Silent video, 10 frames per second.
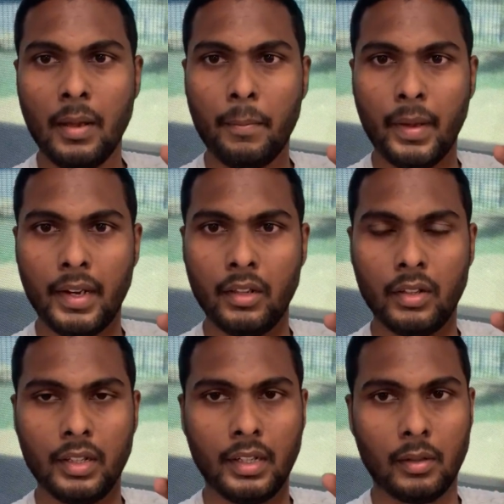Next,
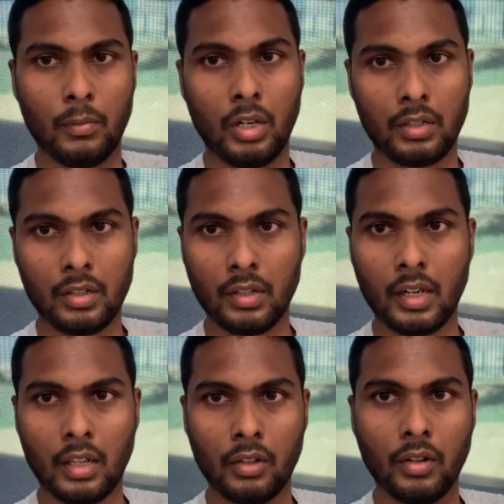a nurse will be
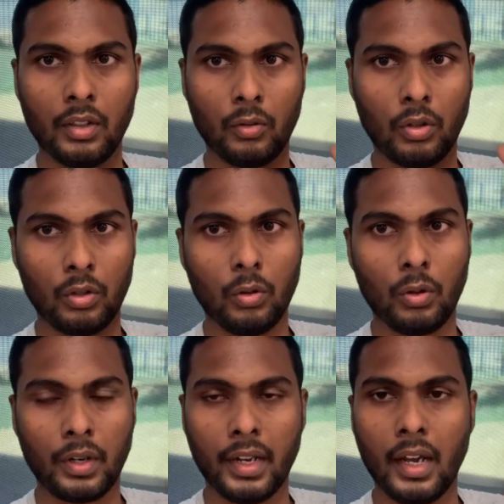doing some medical
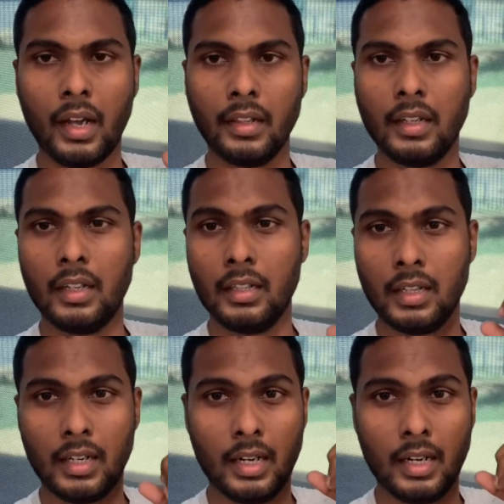checkup on me